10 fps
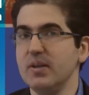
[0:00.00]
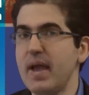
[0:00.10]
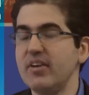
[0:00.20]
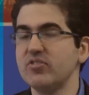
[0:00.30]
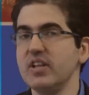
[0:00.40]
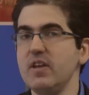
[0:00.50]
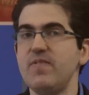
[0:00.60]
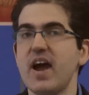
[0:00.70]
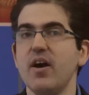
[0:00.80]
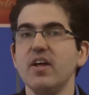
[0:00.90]
Basically, he
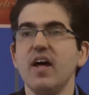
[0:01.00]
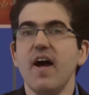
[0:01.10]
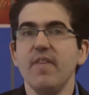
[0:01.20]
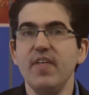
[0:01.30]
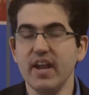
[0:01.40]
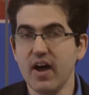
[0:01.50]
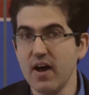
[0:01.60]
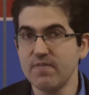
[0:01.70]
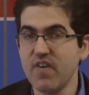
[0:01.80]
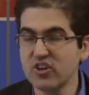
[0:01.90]
found that
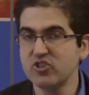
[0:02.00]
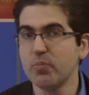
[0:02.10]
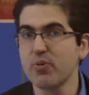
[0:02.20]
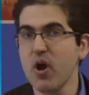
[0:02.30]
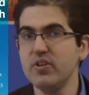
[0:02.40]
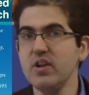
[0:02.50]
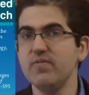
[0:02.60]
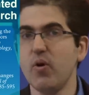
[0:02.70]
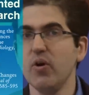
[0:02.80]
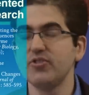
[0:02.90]
uh, functional protein
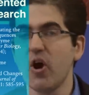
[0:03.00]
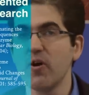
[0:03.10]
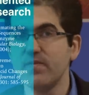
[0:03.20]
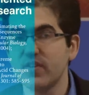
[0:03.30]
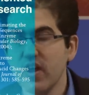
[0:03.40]
folds are